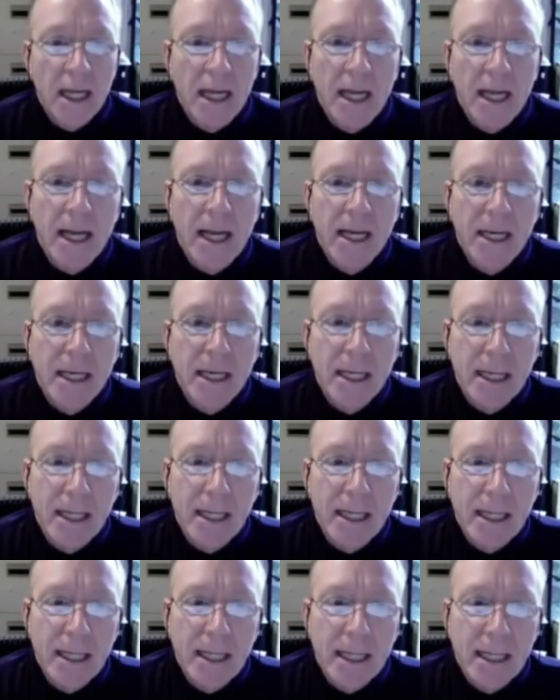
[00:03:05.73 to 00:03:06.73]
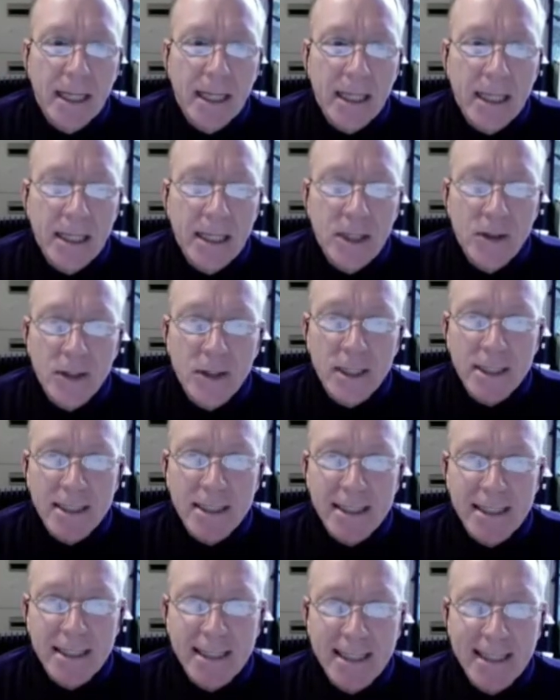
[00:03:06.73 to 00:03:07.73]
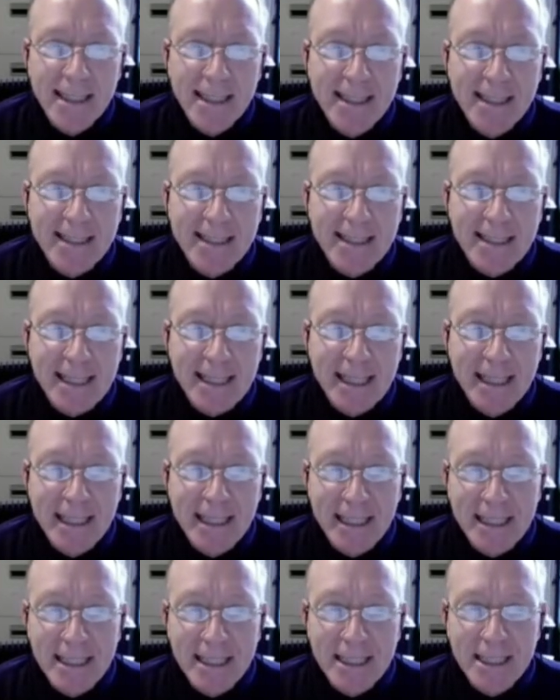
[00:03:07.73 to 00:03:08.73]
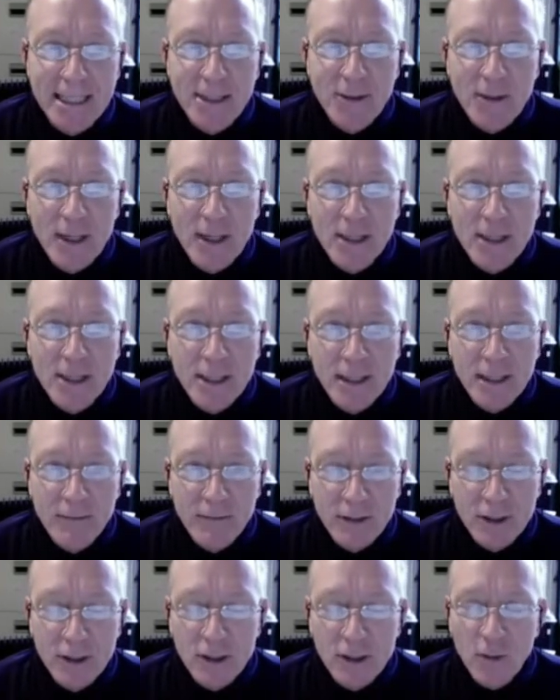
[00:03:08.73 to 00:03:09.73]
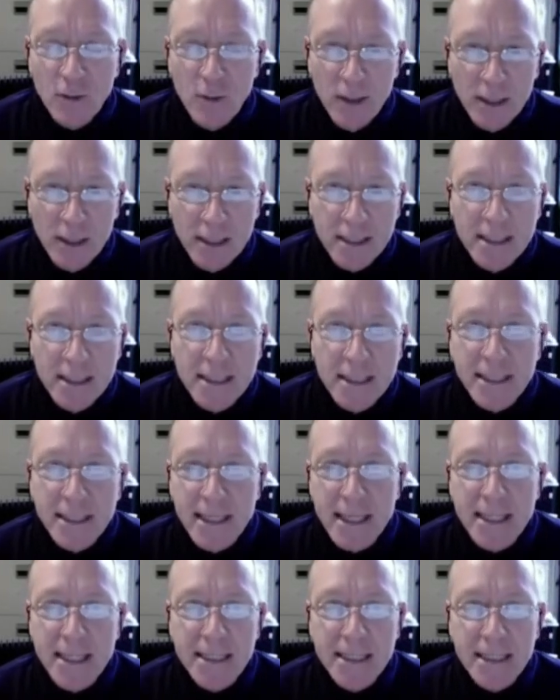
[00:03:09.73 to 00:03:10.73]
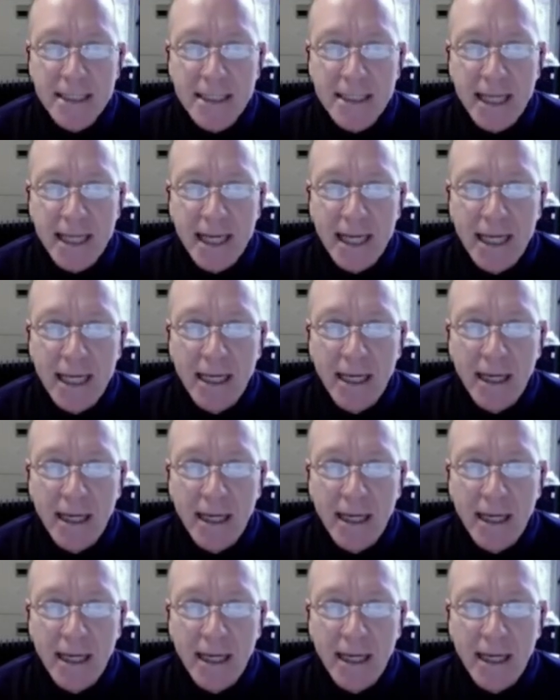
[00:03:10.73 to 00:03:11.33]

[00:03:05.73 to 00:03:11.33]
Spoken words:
And you can see this in the continuation of the story, this sense that